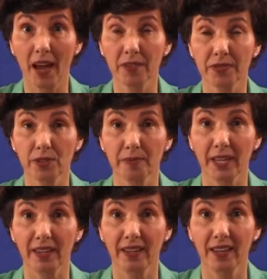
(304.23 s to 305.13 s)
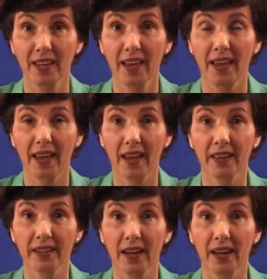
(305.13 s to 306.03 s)
after me,
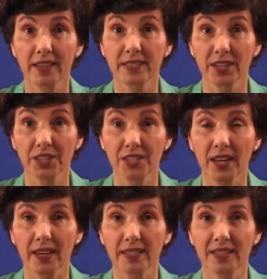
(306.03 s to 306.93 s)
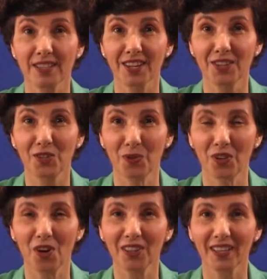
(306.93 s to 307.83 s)
and I suggest, as I do
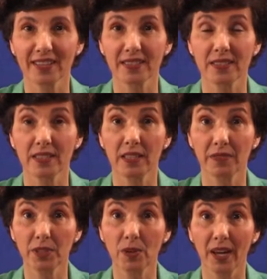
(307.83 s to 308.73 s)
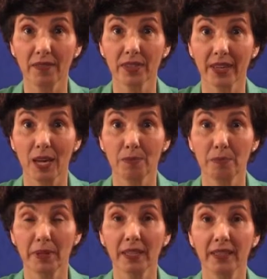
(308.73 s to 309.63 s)
with all lessons, that if you have the
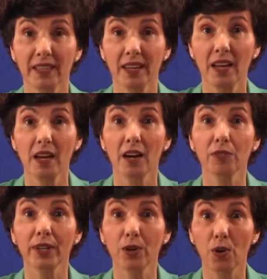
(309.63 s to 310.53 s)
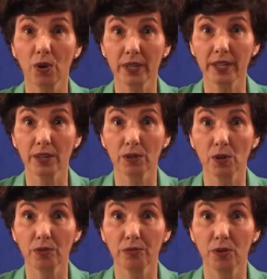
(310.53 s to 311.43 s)
capability of recording your
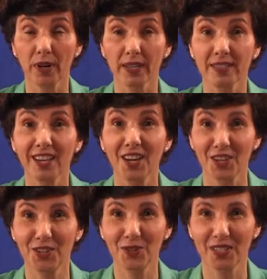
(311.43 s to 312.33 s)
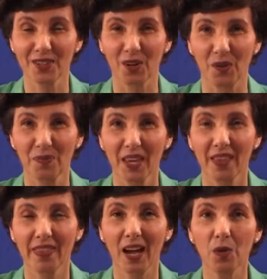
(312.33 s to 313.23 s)
own voice, do so.
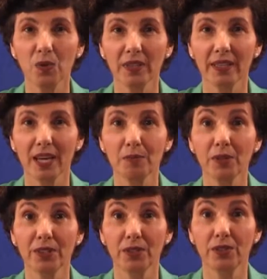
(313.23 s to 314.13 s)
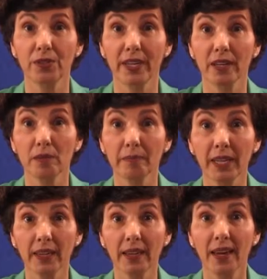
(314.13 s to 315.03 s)
That will enable you to hear
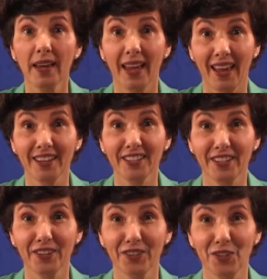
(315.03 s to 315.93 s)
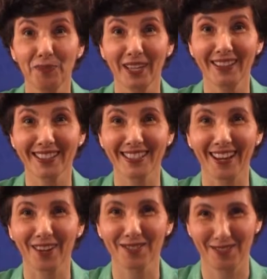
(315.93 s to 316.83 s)
me and to hear you make the
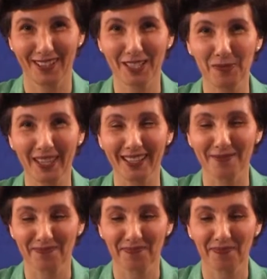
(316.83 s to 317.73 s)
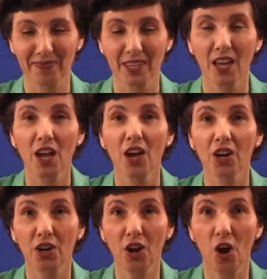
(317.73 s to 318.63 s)
sounds. Let's begin.
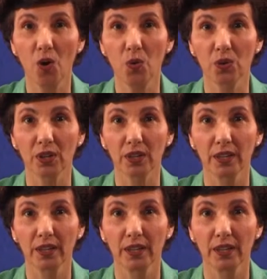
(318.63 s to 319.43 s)
Coal,